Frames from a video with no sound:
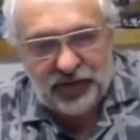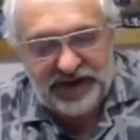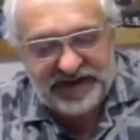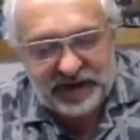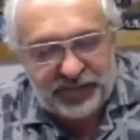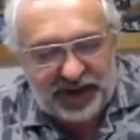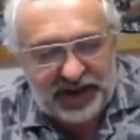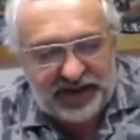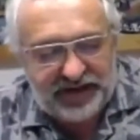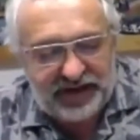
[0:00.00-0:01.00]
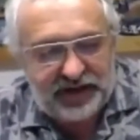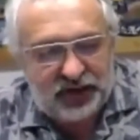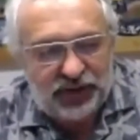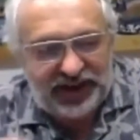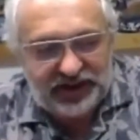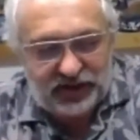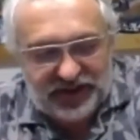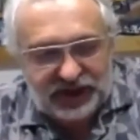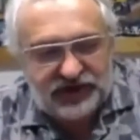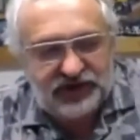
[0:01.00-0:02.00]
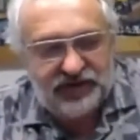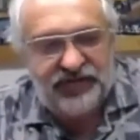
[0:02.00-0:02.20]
The municipality in the winter direction